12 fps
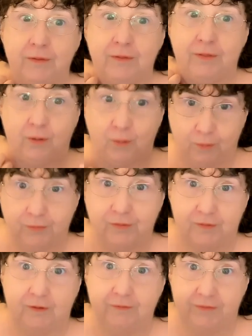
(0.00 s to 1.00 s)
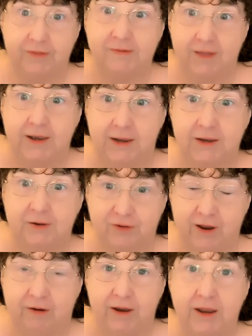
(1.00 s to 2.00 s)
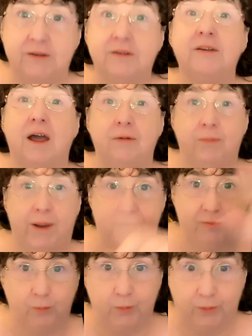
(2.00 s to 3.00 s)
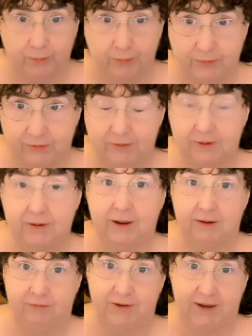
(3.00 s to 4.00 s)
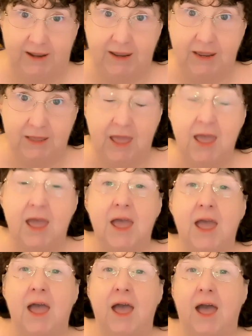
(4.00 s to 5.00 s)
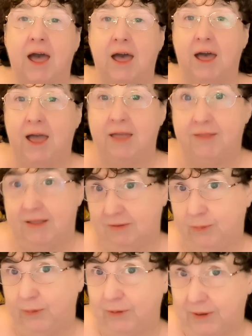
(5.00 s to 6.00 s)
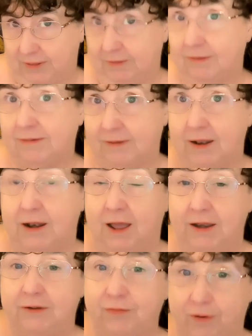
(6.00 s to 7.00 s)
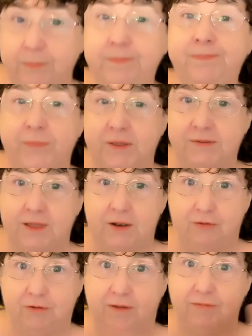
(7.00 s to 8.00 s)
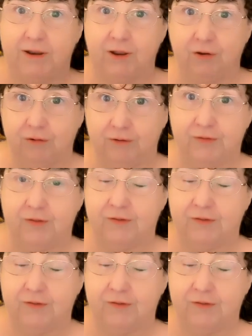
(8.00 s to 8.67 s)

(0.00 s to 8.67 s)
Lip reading: the horses of the sun in a chariot around the world every day. And that's where you get sunlight from. The sun traveling across the